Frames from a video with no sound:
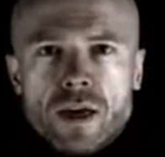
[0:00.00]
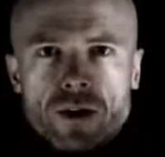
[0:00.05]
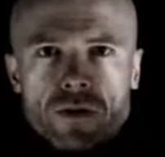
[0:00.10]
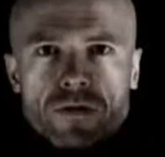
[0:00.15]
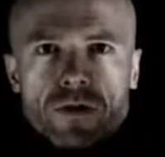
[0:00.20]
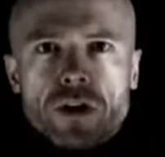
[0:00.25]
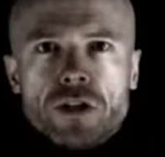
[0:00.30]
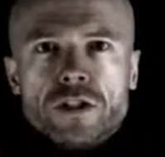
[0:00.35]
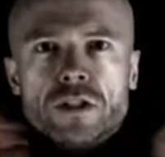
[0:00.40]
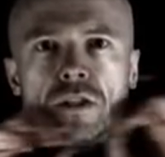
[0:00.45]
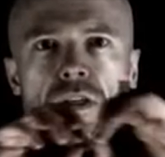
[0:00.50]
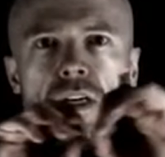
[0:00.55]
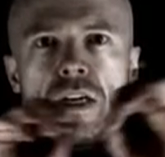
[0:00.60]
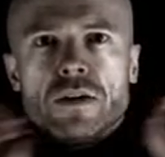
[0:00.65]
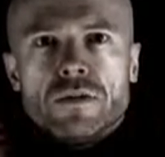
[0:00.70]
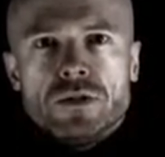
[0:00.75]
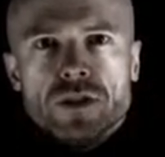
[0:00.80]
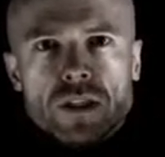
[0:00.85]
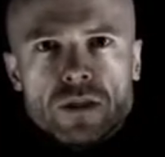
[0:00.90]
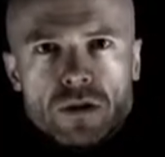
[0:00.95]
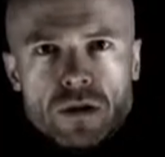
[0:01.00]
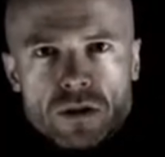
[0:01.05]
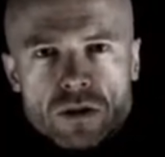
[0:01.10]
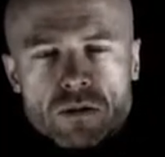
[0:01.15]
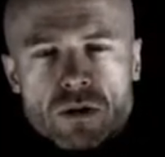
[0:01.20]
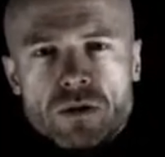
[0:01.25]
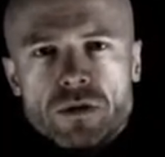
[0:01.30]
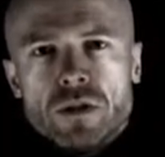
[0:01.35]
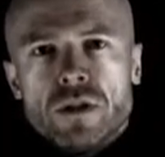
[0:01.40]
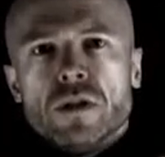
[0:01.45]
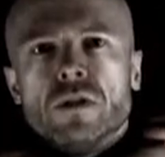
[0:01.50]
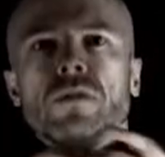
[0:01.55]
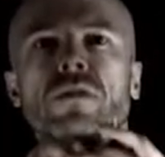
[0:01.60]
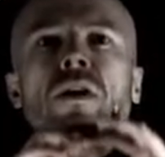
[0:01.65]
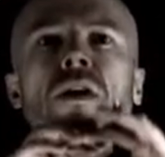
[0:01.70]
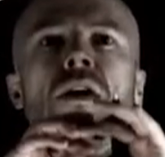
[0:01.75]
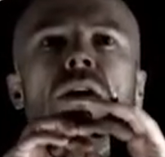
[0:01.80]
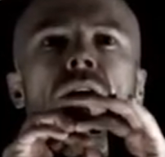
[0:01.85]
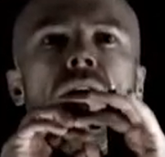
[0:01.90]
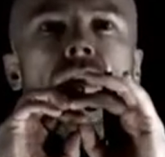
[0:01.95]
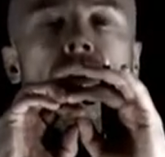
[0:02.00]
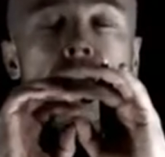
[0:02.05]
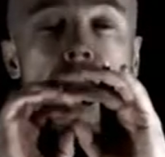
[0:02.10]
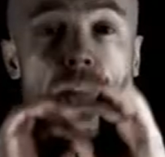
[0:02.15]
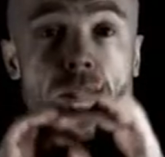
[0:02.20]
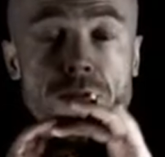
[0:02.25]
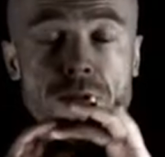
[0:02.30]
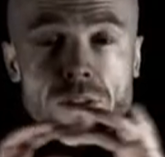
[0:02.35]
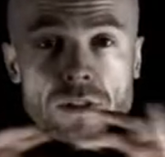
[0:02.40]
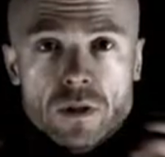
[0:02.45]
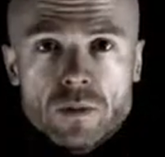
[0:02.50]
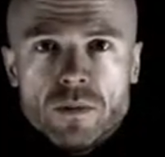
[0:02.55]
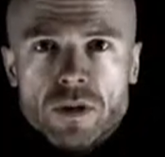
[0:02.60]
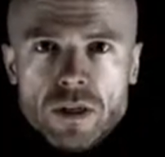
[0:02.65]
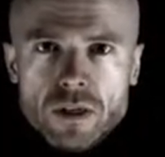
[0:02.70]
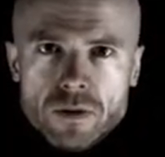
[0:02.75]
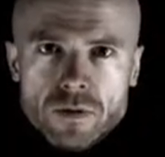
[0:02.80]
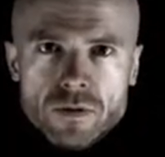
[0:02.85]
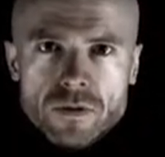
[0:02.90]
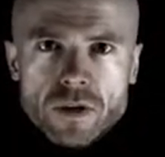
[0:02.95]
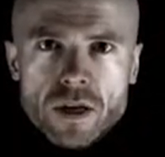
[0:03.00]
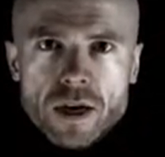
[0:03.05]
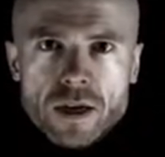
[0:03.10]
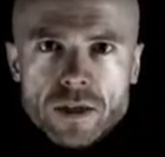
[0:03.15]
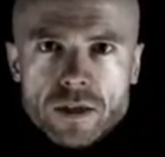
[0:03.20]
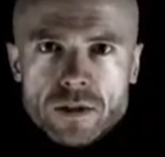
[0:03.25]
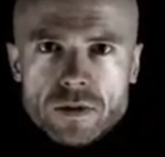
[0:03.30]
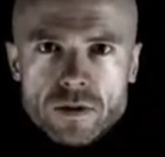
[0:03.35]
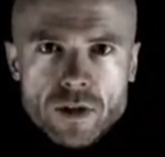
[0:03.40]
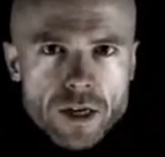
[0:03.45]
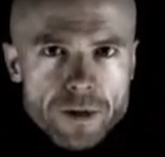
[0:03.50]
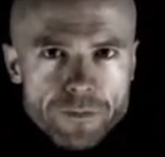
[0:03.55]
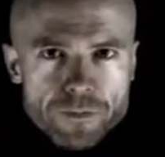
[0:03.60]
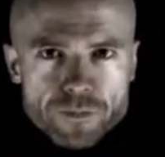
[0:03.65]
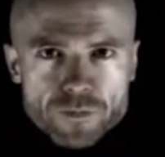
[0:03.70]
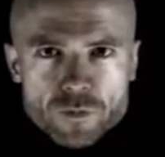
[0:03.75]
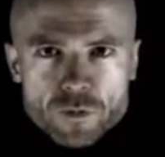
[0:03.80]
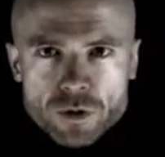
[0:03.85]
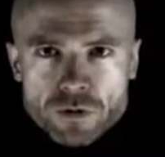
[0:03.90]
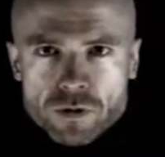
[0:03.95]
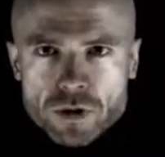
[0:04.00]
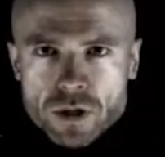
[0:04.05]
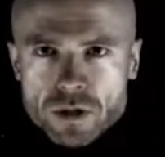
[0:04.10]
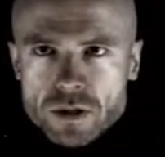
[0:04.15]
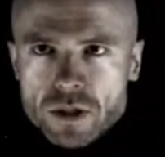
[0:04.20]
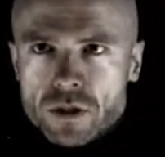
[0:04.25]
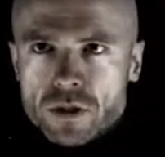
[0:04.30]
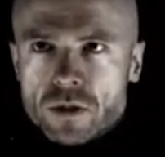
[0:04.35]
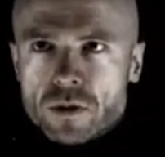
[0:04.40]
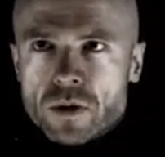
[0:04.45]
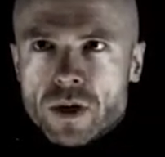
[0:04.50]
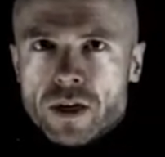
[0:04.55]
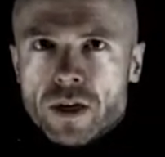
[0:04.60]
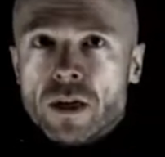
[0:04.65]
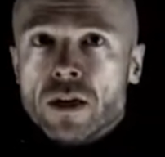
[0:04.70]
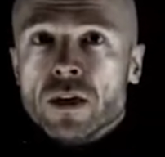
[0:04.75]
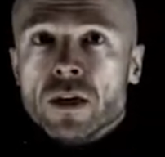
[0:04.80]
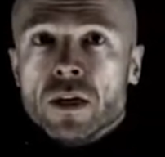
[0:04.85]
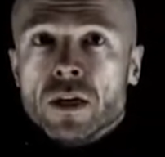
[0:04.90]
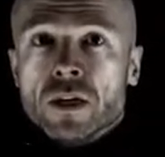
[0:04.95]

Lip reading: a function can have 0 derivative is if it's completely flat, right? We've learned this already.